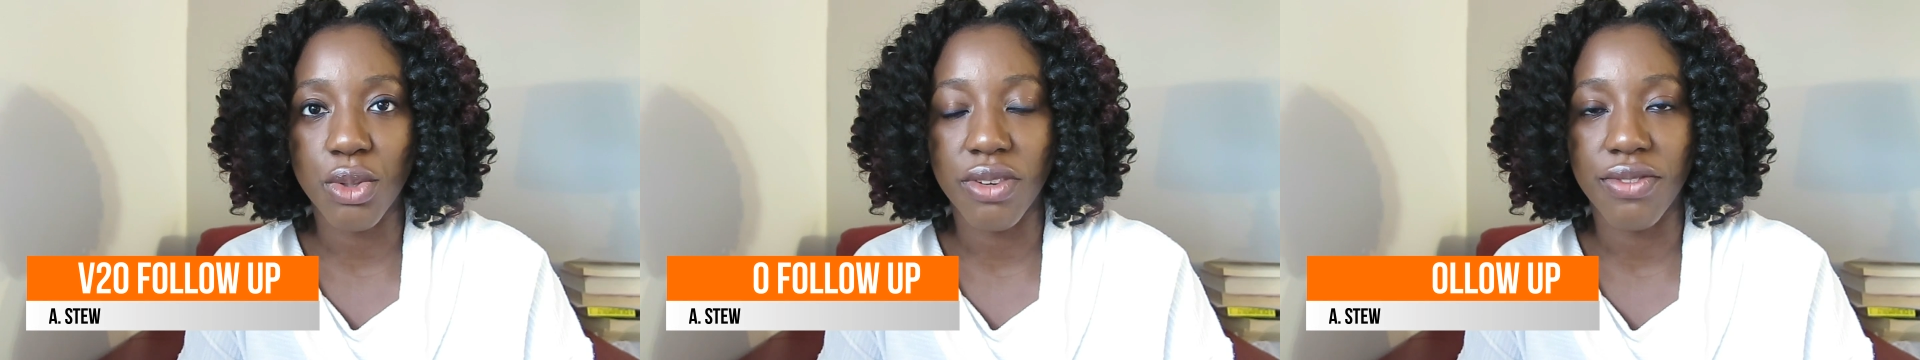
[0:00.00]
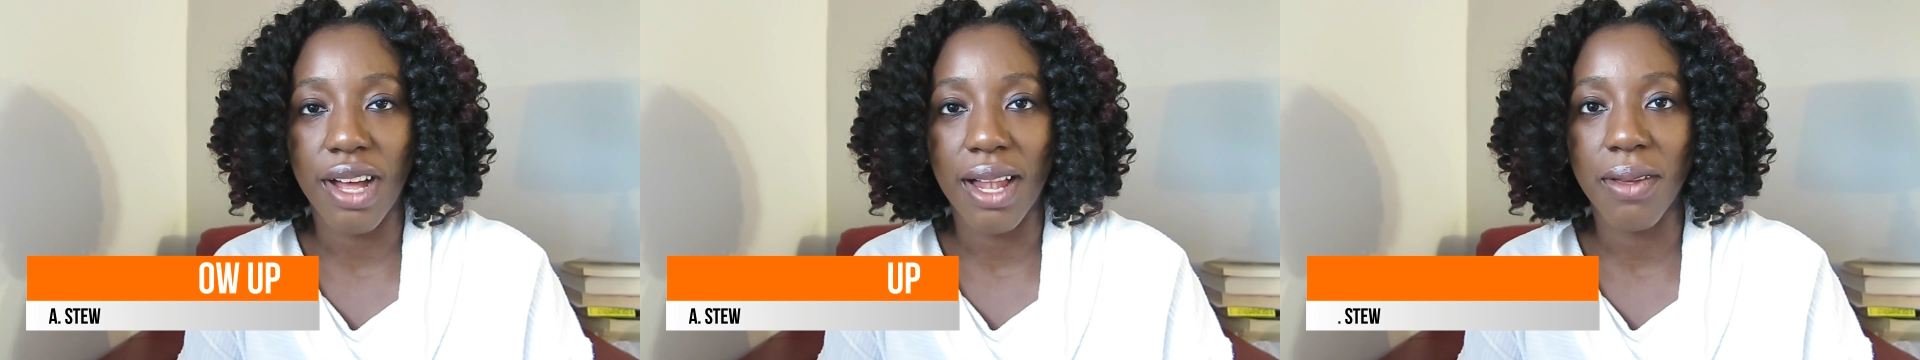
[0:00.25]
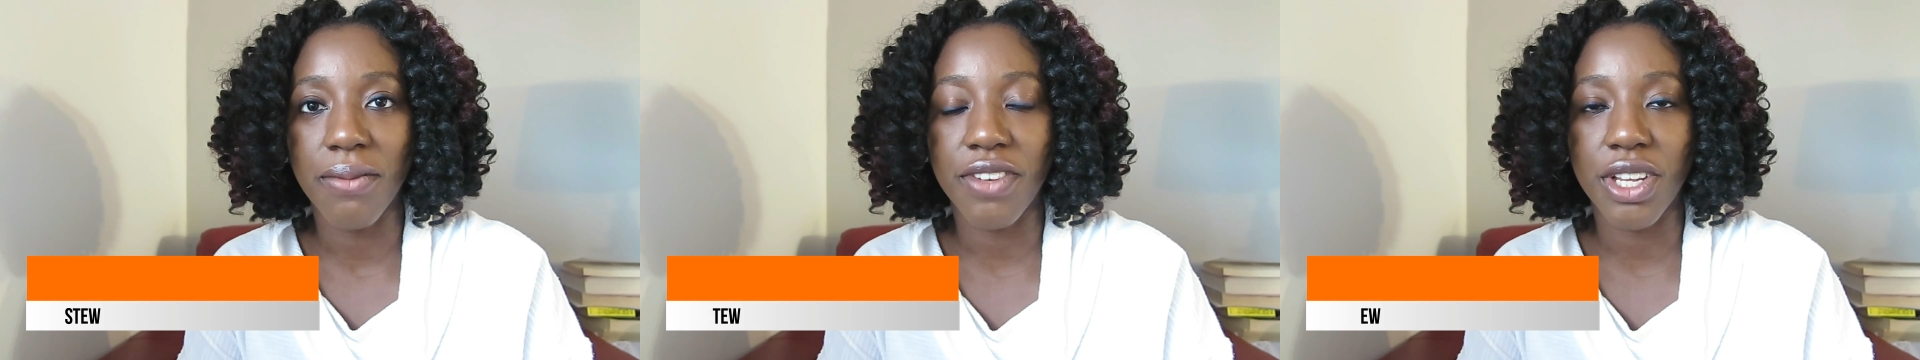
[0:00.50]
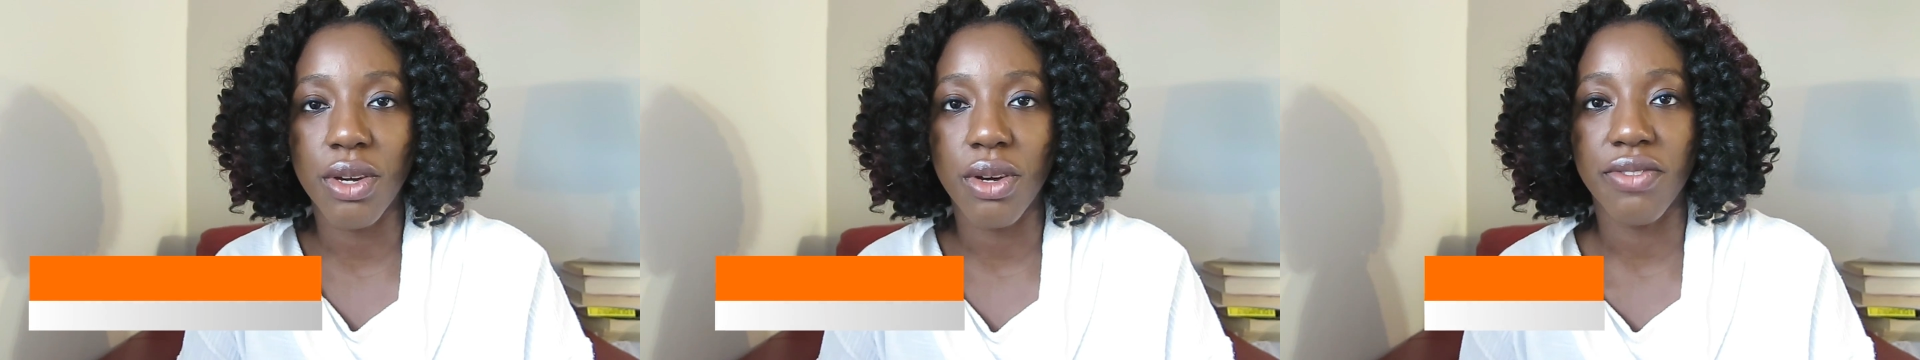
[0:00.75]
do a follow-up
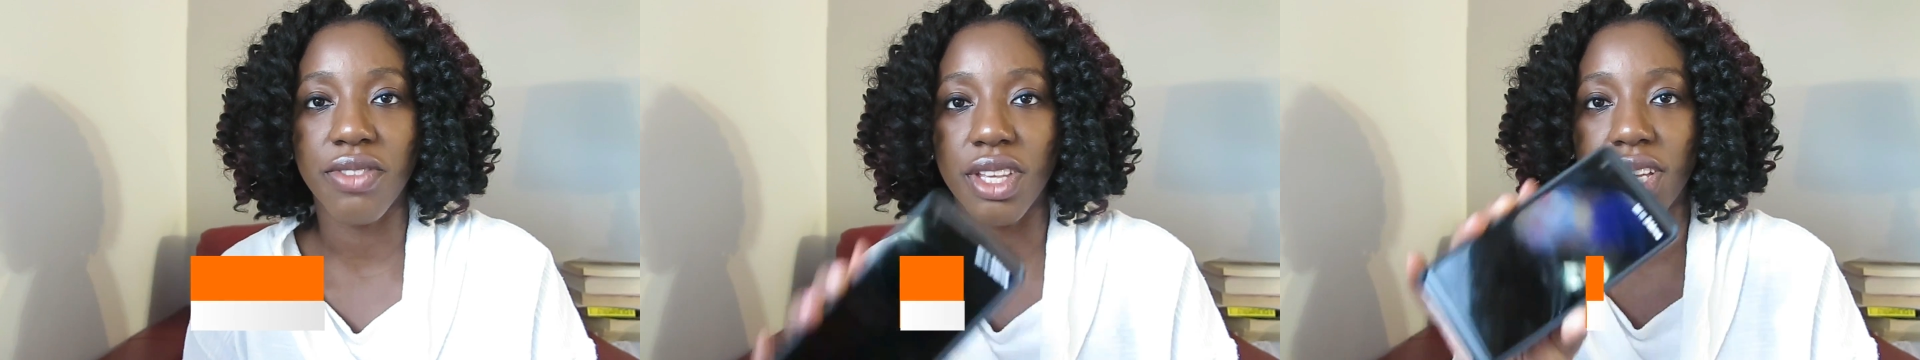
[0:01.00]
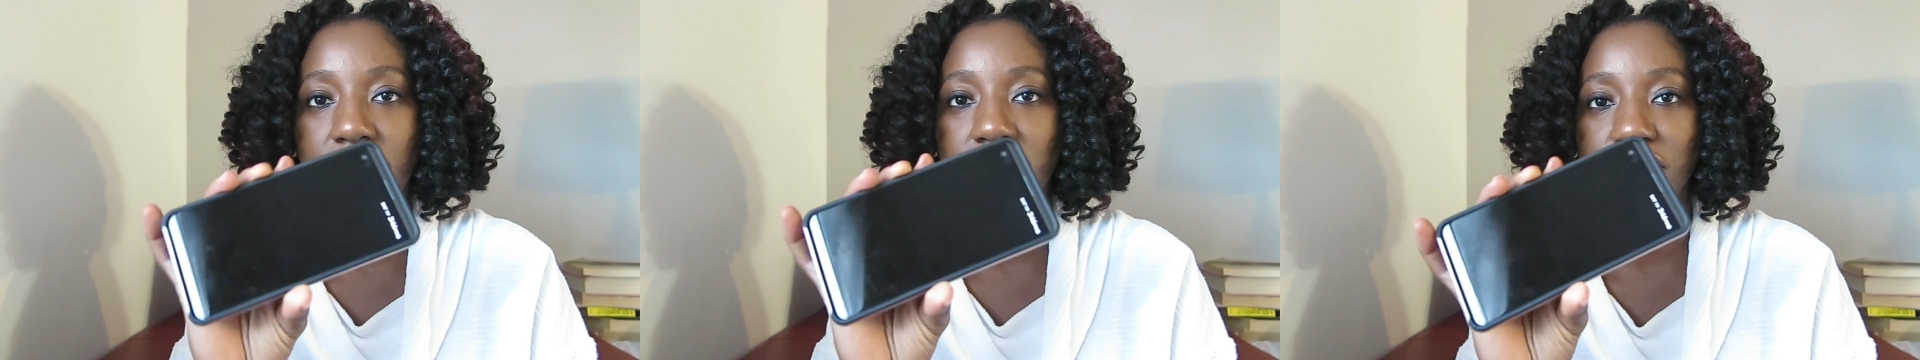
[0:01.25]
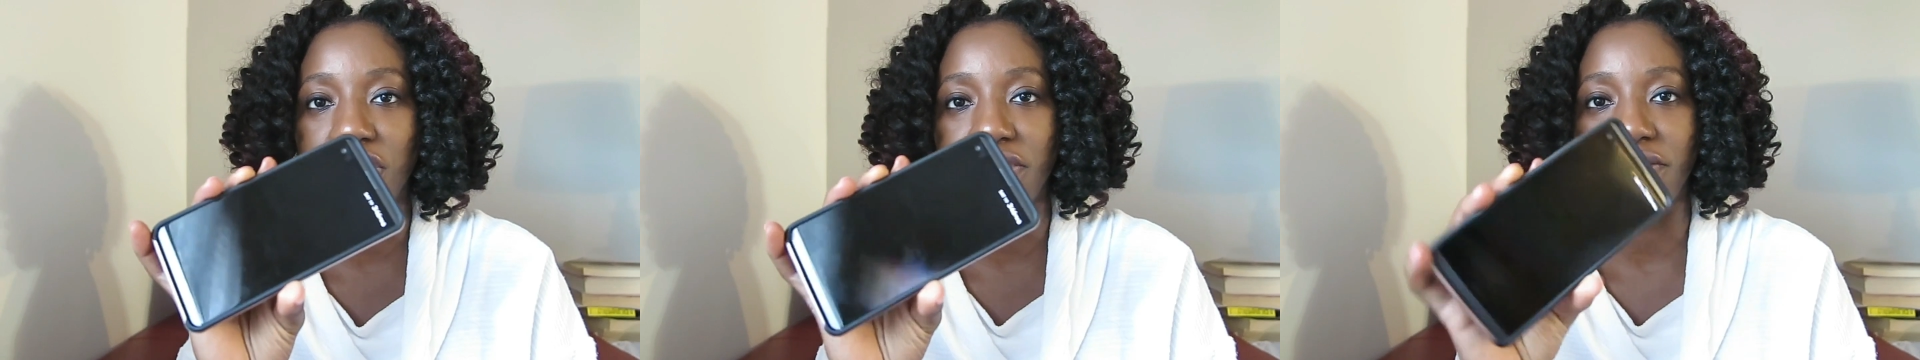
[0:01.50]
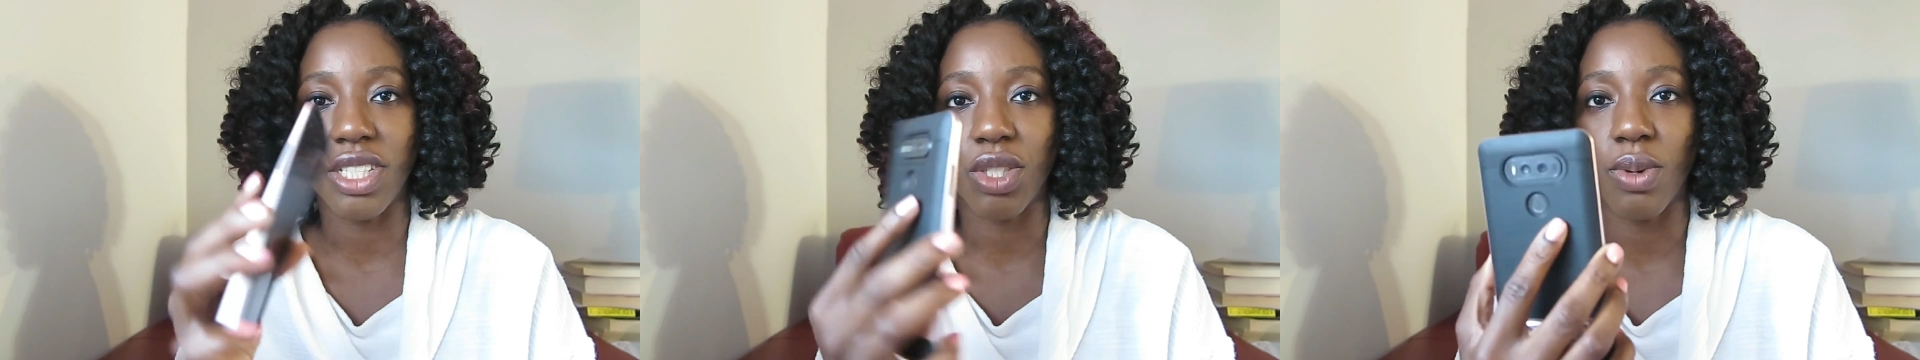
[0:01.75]
video of the
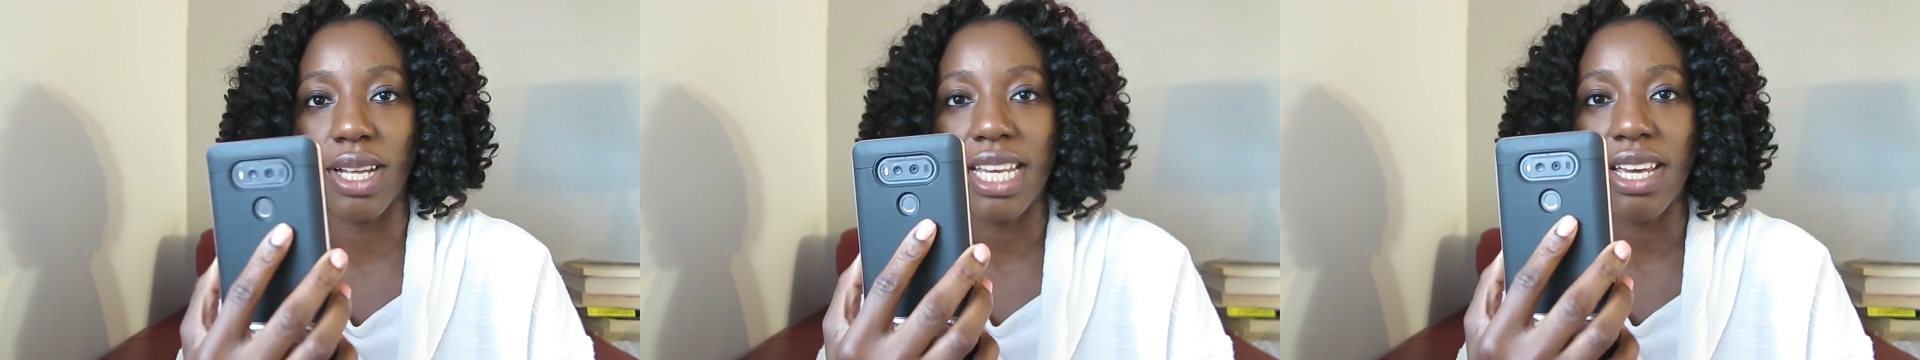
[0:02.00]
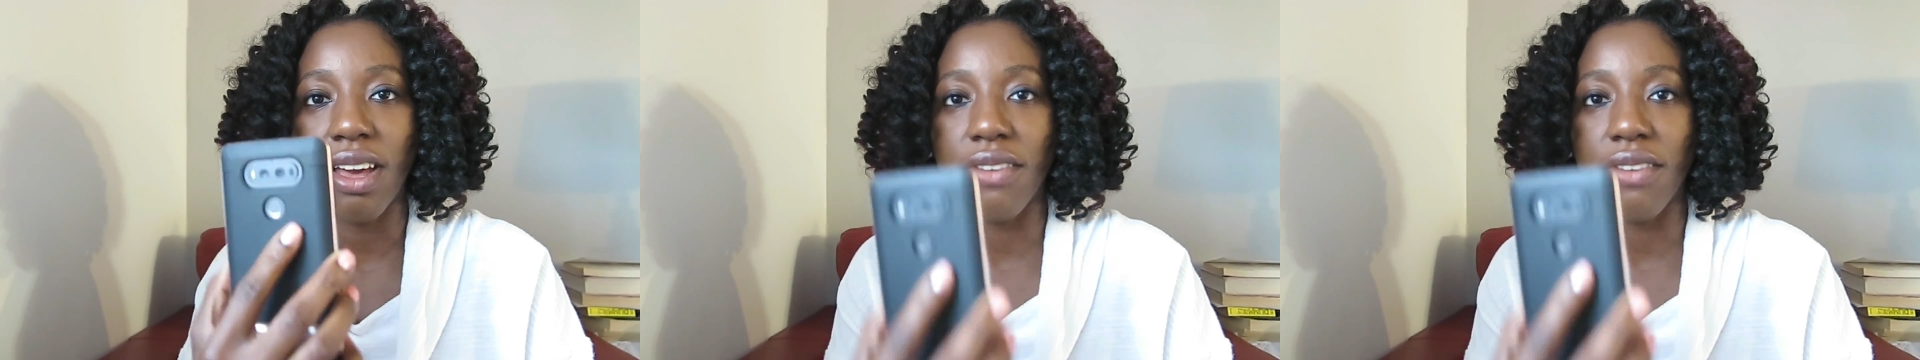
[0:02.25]
LG V20.